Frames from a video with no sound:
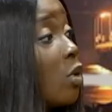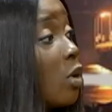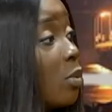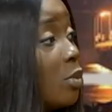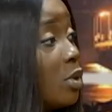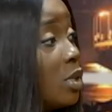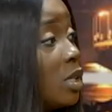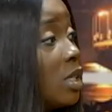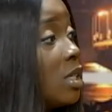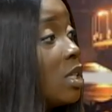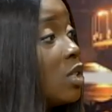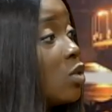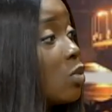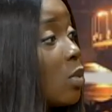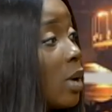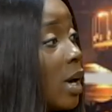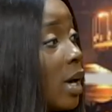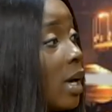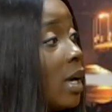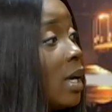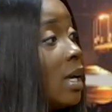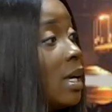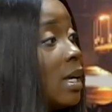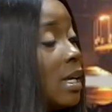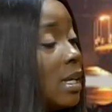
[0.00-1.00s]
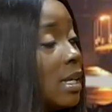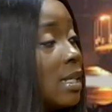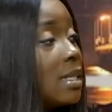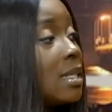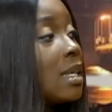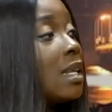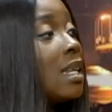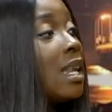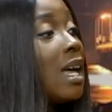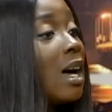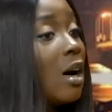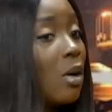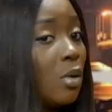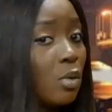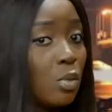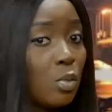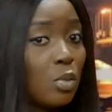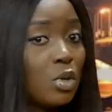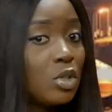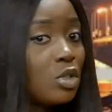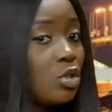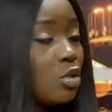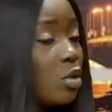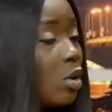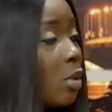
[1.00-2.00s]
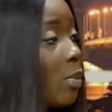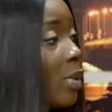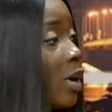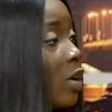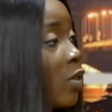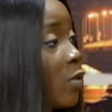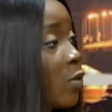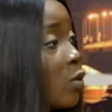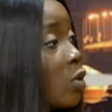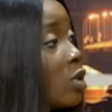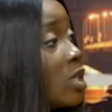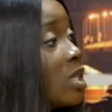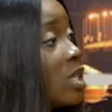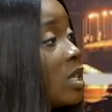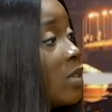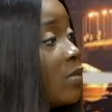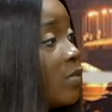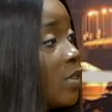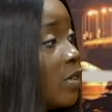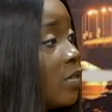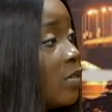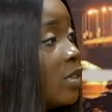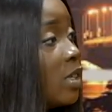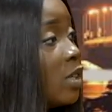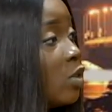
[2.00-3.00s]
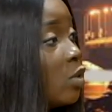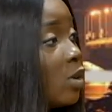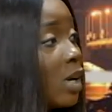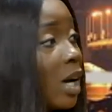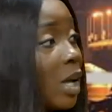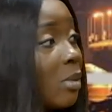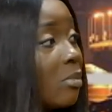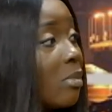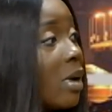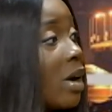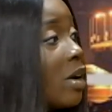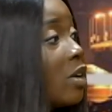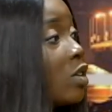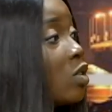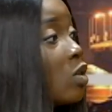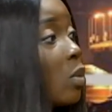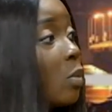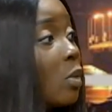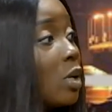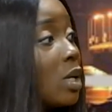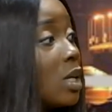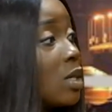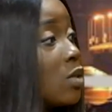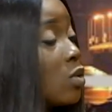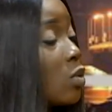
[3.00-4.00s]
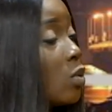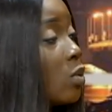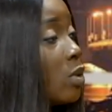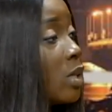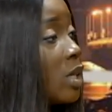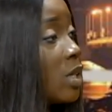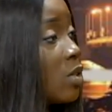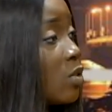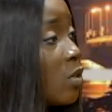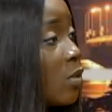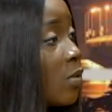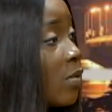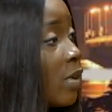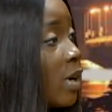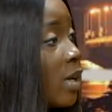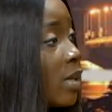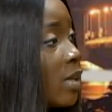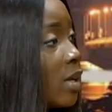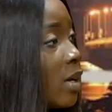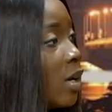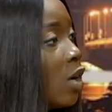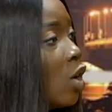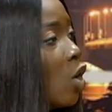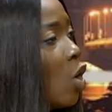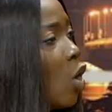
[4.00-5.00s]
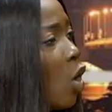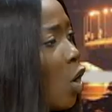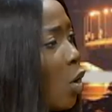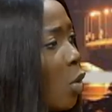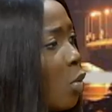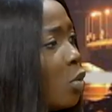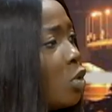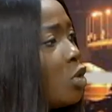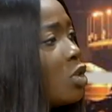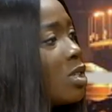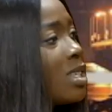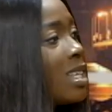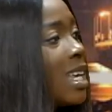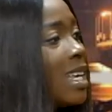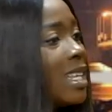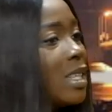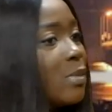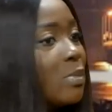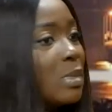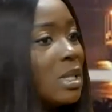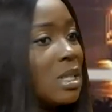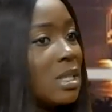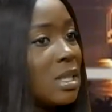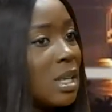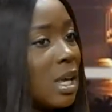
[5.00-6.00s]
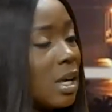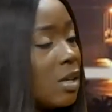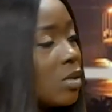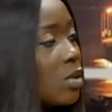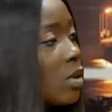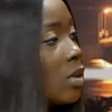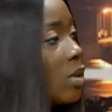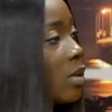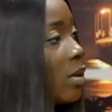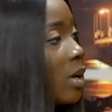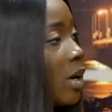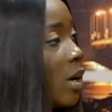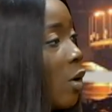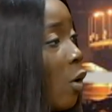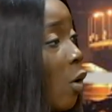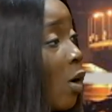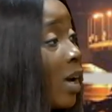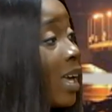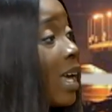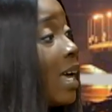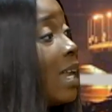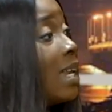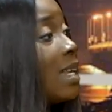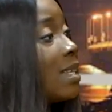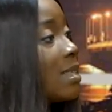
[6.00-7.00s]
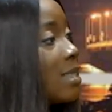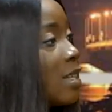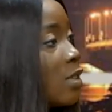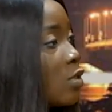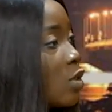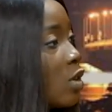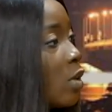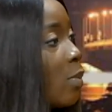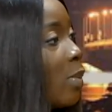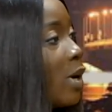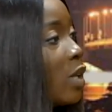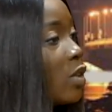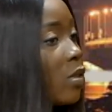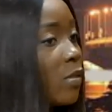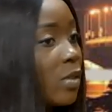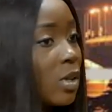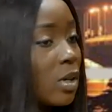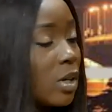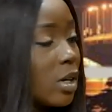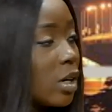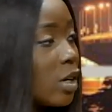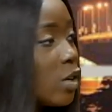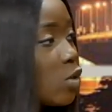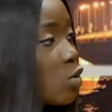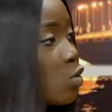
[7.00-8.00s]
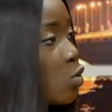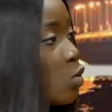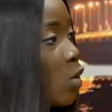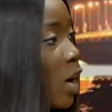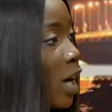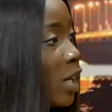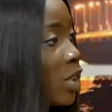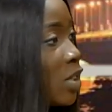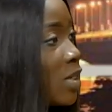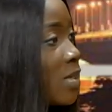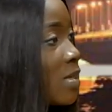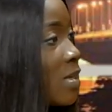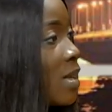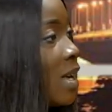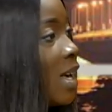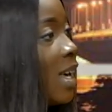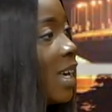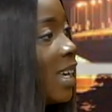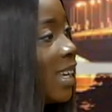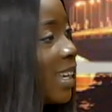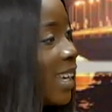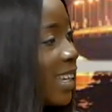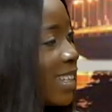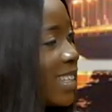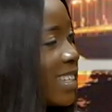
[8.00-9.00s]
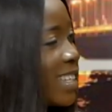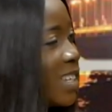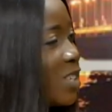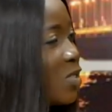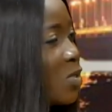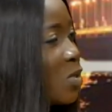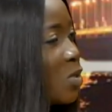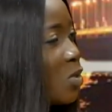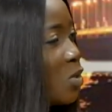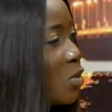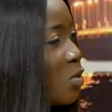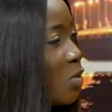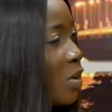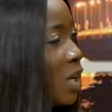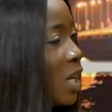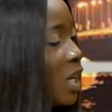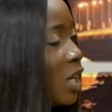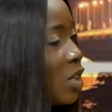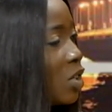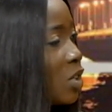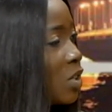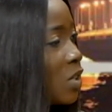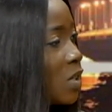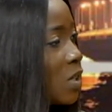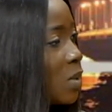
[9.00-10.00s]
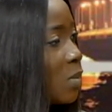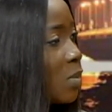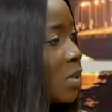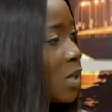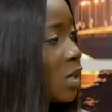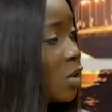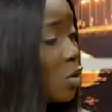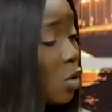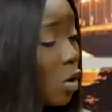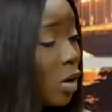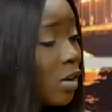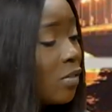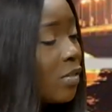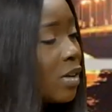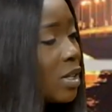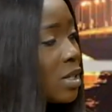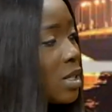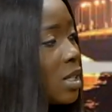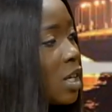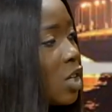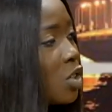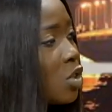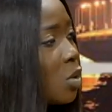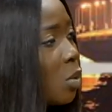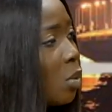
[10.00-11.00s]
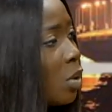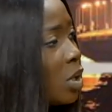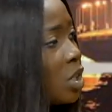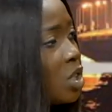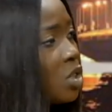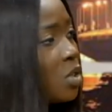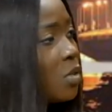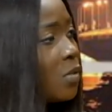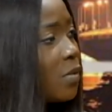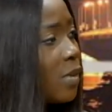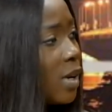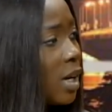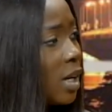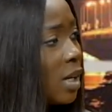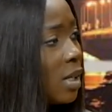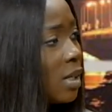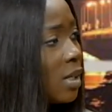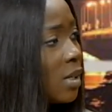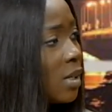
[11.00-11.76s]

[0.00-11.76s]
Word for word: communities where it's allowed, once you're about fourteen, fifteen, you can marry someone as old as your father. Or would you say it's mistakes on the, or carelessness on the part of the girls who are just getting into new relationships? In your investigation, what did you find?